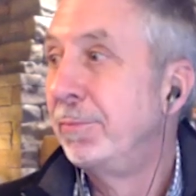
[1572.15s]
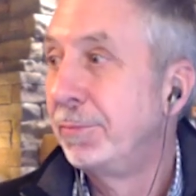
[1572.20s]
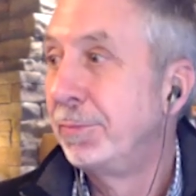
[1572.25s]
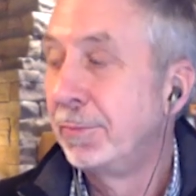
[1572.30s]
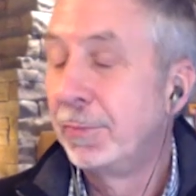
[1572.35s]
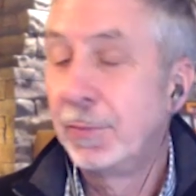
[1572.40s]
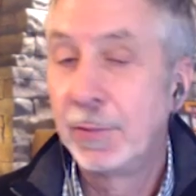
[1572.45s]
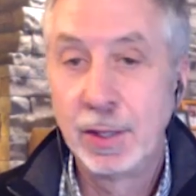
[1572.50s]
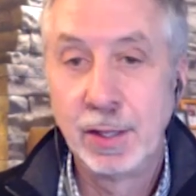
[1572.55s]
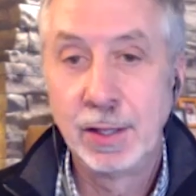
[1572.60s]

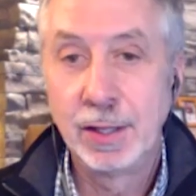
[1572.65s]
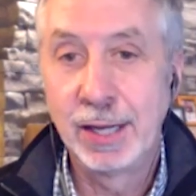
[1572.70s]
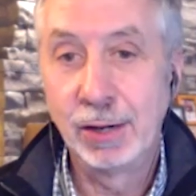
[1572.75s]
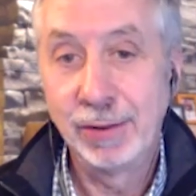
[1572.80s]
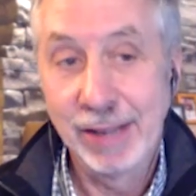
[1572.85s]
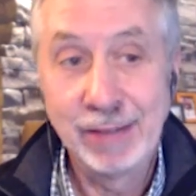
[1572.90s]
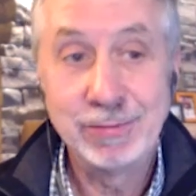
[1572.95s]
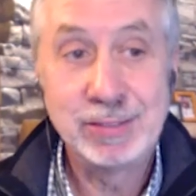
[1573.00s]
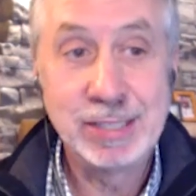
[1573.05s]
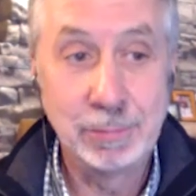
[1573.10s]
I don't
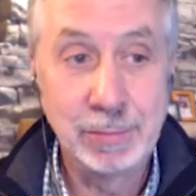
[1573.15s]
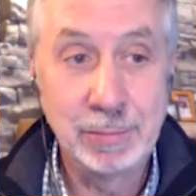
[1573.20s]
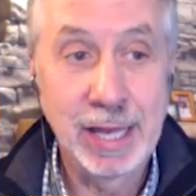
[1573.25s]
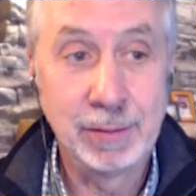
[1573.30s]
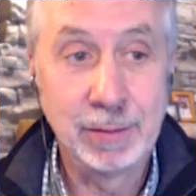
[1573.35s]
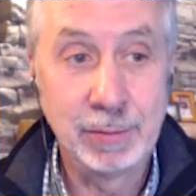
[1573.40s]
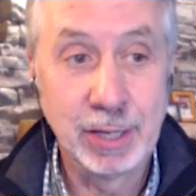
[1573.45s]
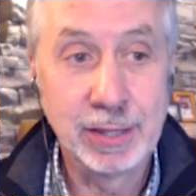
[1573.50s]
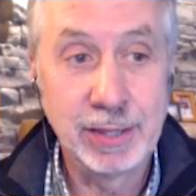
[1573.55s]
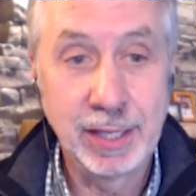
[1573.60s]
have to get mad
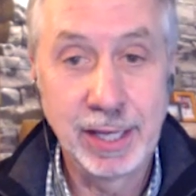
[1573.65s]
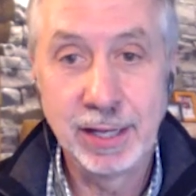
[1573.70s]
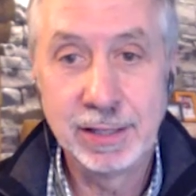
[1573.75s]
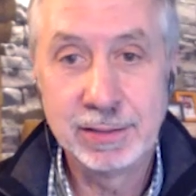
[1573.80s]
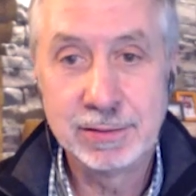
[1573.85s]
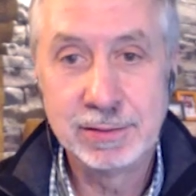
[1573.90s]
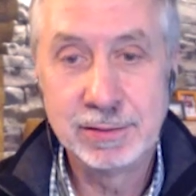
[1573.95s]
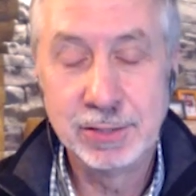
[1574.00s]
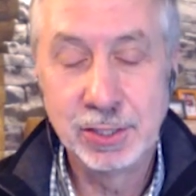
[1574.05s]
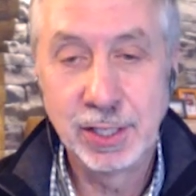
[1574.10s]
about
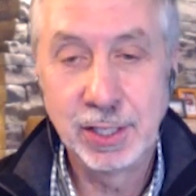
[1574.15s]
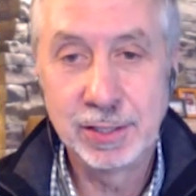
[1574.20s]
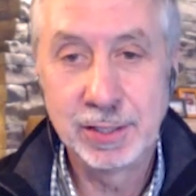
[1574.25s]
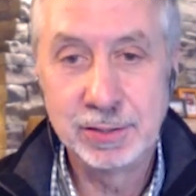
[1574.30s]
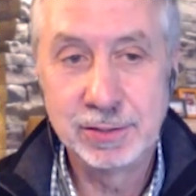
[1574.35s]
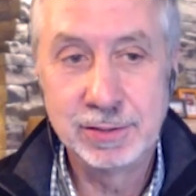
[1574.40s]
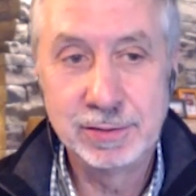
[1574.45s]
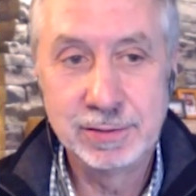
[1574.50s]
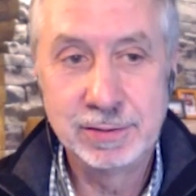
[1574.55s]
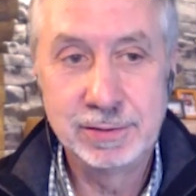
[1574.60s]
that. You're not.
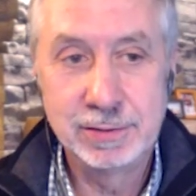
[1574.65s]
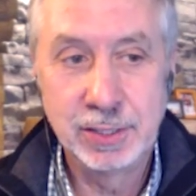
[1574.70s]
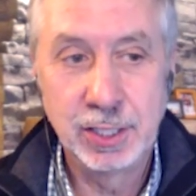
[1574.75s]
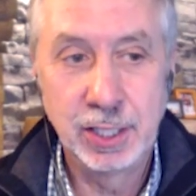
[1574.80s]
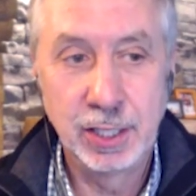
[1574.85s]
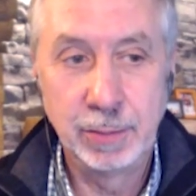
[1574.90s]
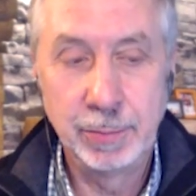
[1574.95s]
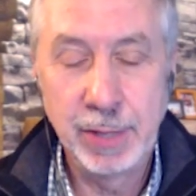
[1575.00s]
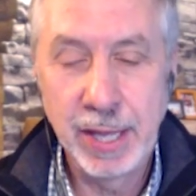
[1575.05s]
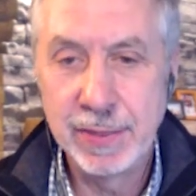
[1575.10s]
Mm-hmm.
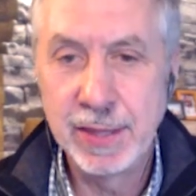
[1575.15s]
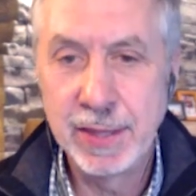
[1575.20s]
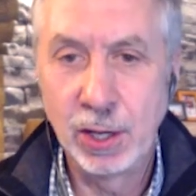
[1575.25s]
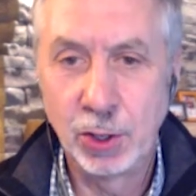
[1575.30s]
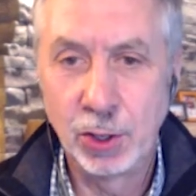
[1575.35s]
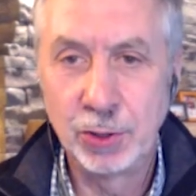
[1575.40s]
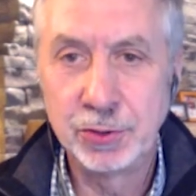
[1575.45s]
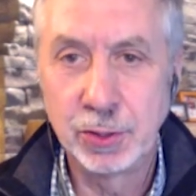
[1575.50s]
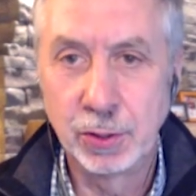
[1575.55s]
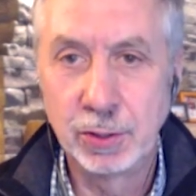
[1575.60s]
Um, those are getting also, in the